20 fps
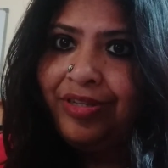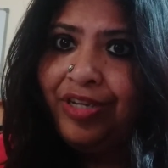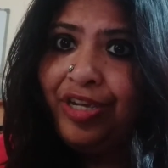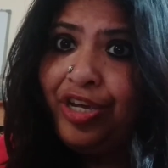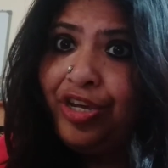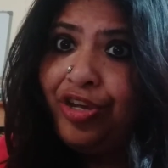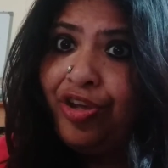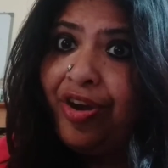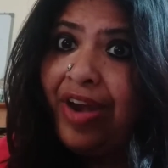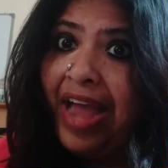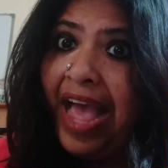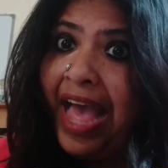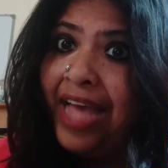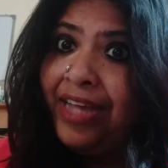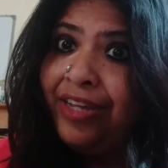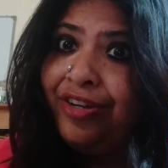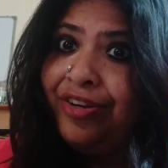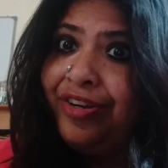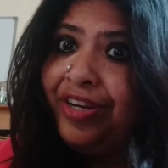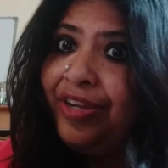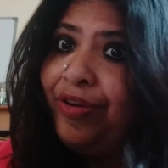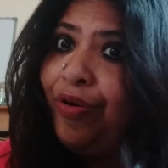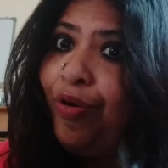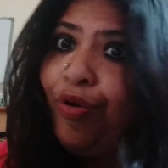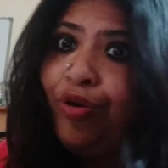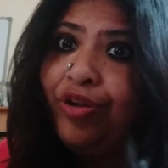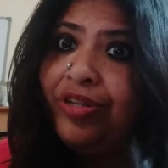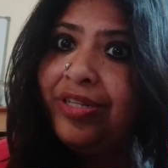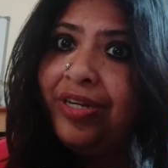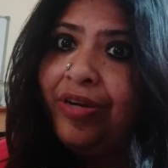You're angering all
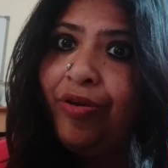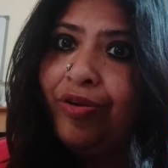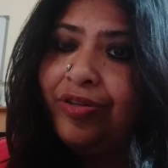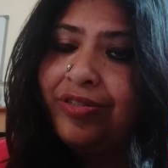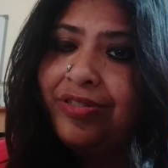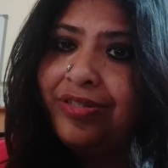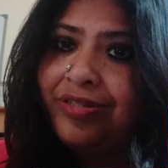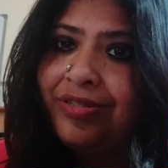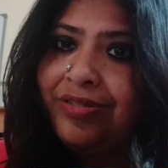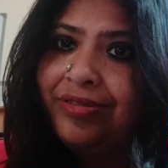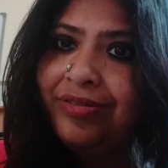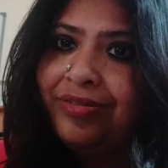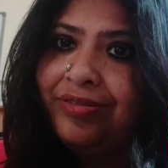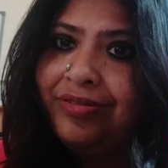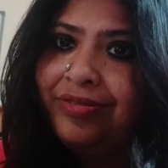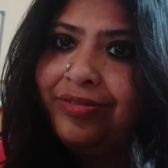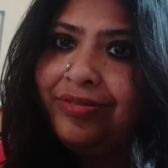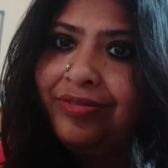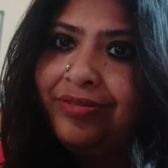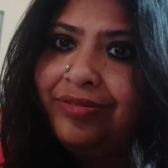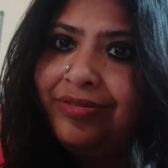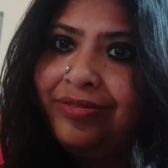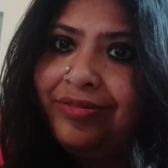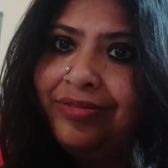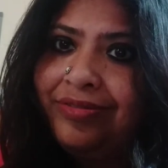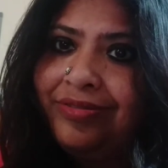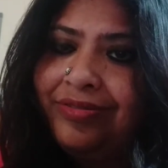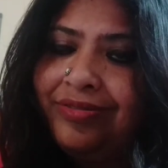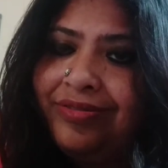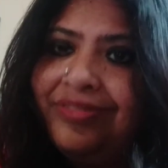the gods."
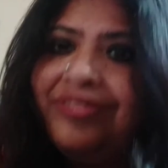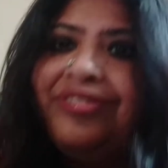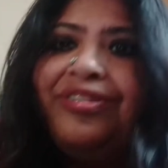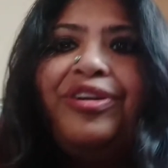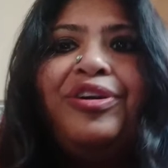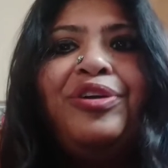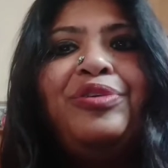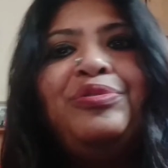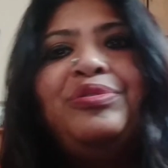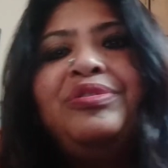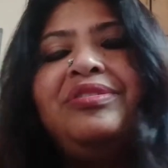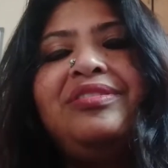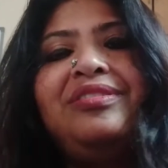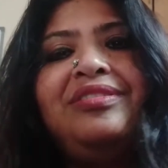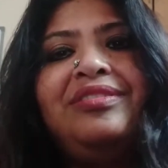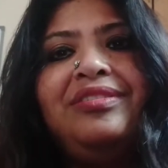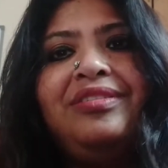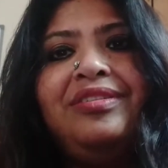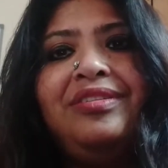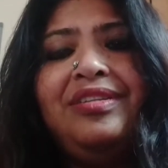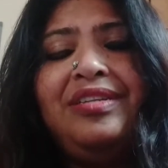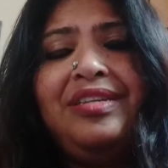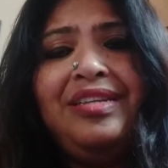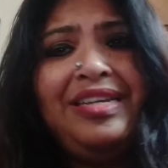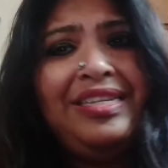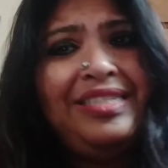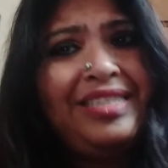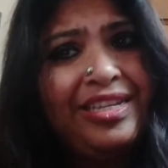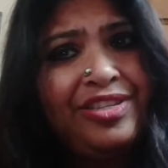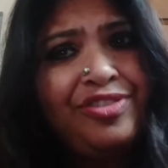Garud
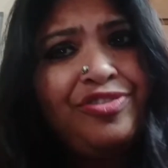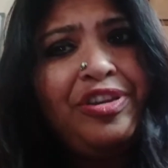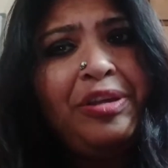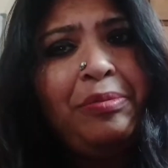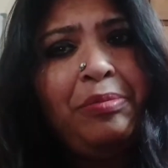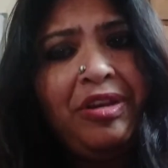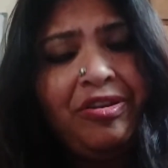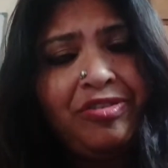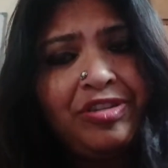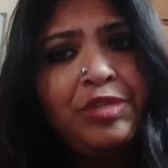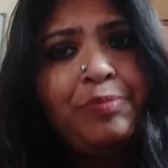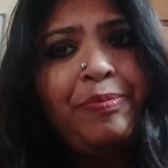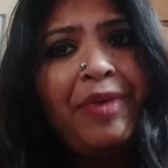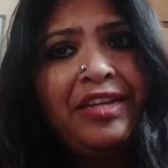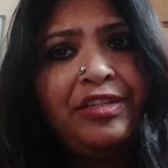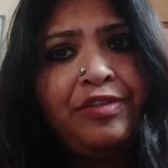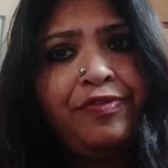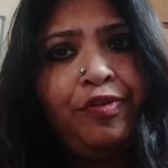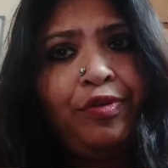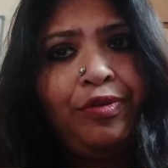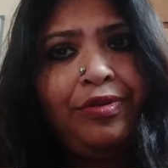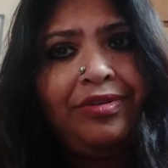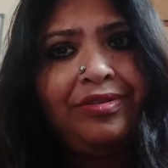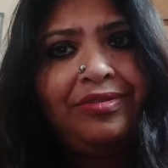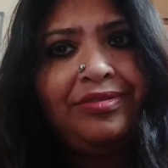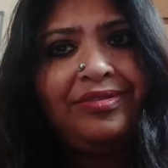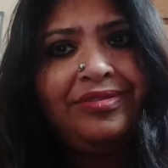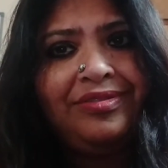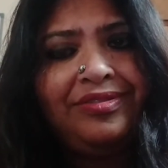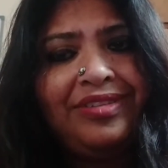is extremely respectful.
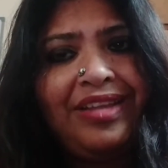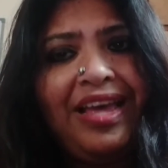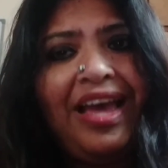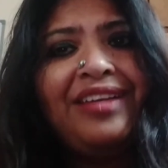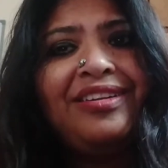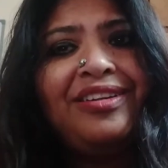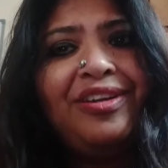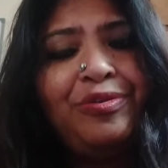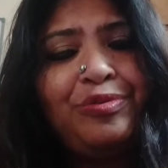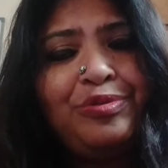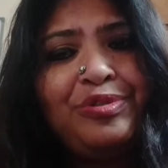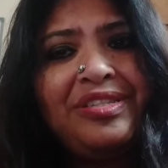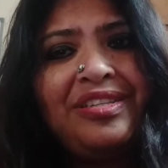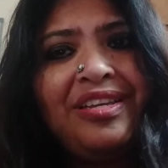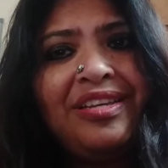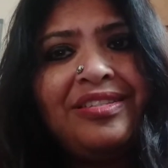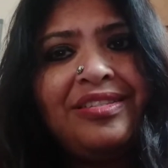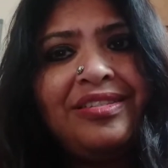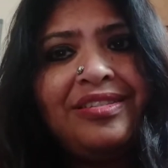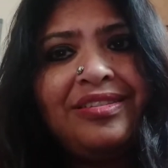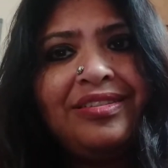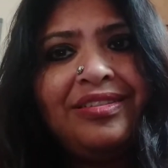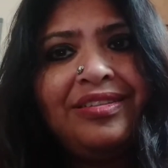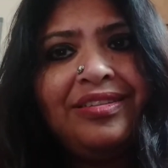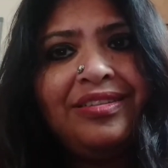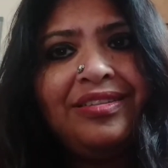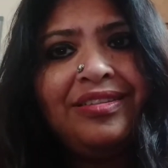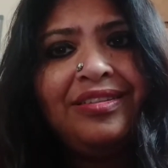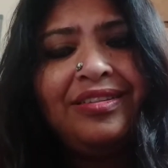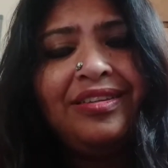And Garud says,
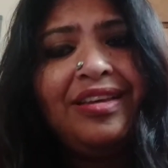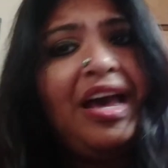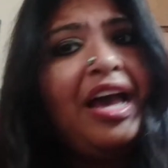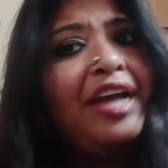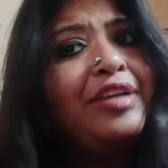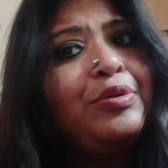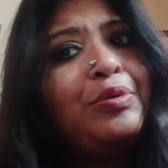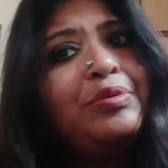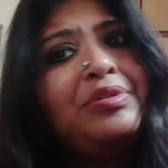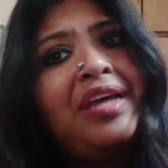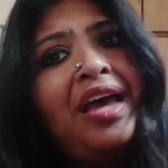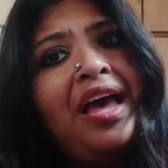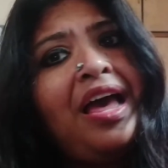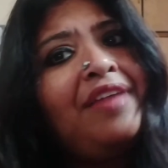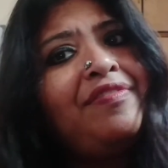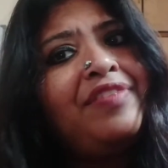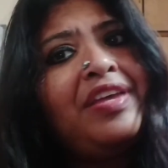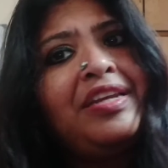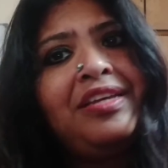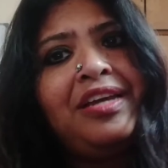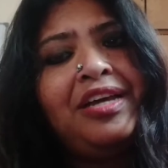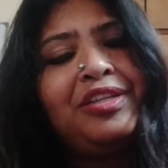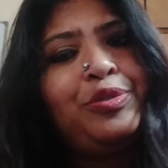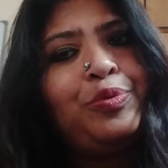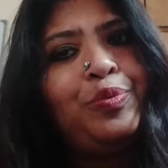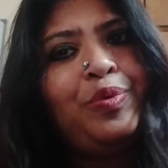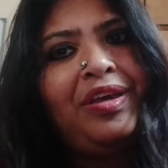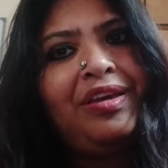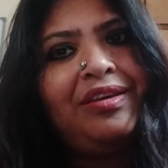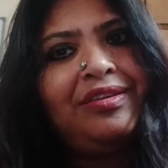"I don't have any other
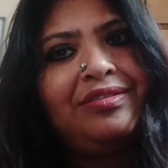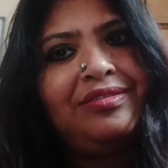way.